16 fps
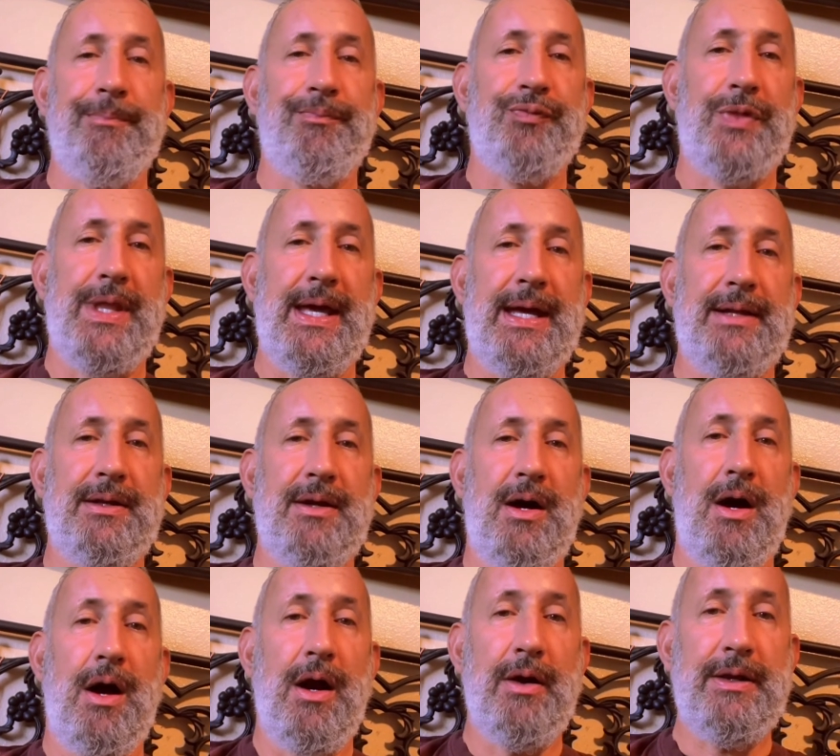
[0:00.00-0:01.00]
that
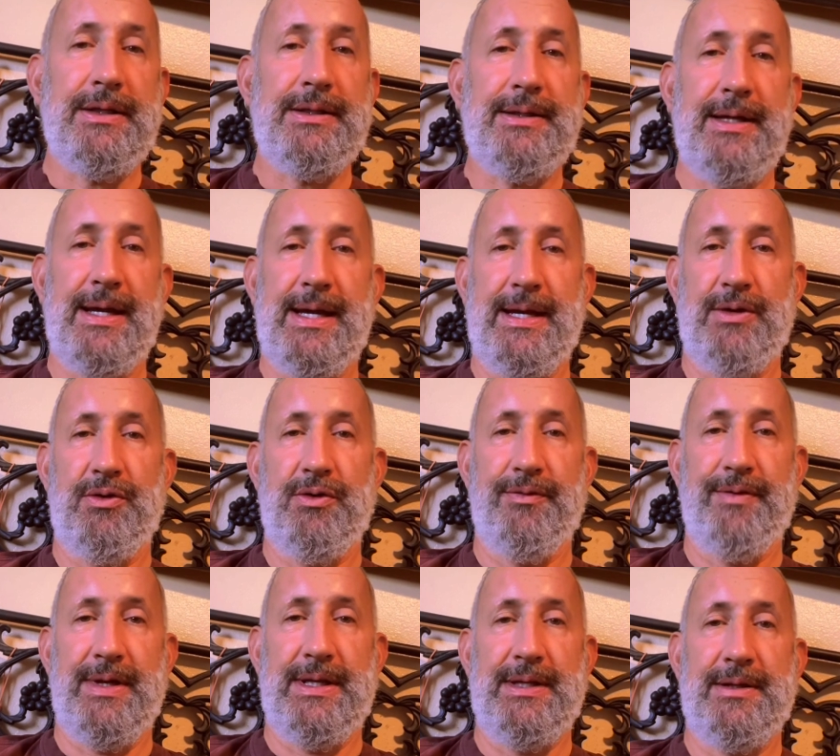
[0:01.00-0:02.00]
aren't
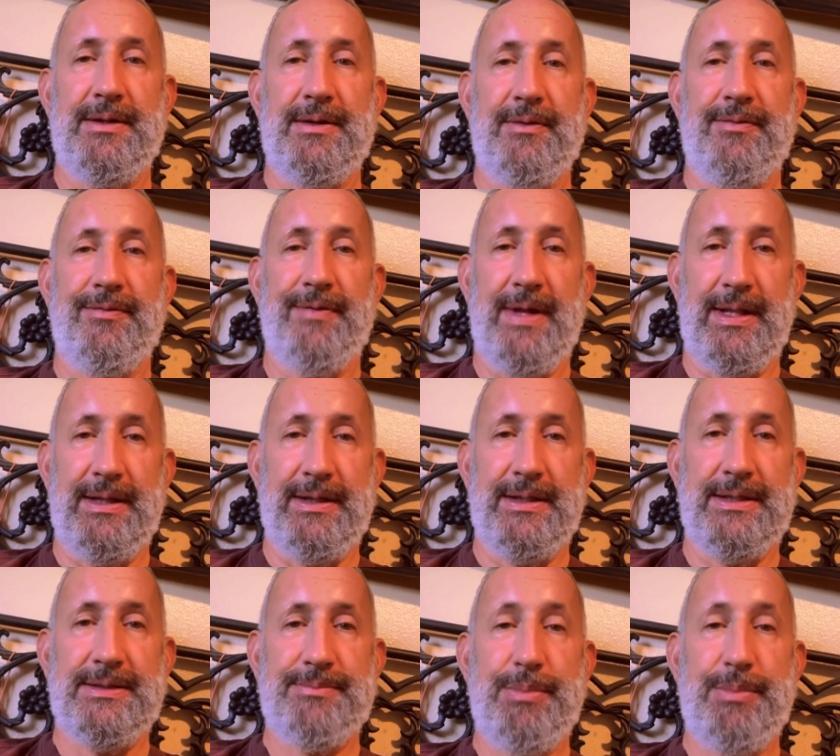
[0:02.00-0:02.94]
aggravated felonies,